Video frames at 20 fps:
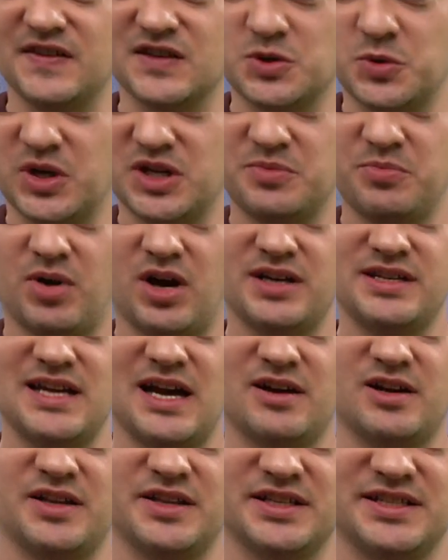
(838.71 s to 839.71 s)
the switch pod
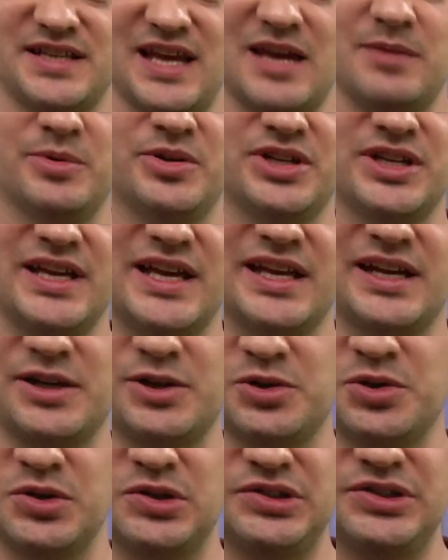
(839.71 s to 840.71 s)
down on the table to get a
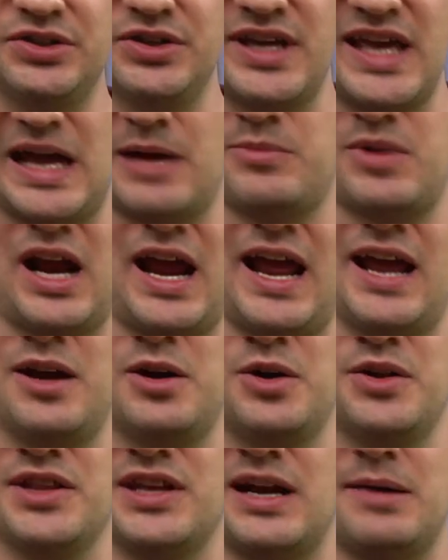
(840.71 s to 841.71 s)
cool new camera
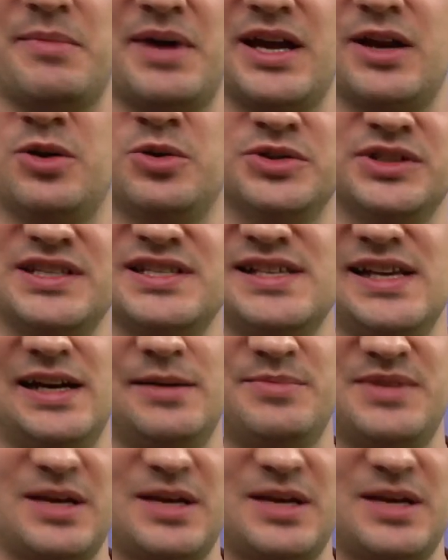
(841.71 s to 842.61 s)
angle that I might only set up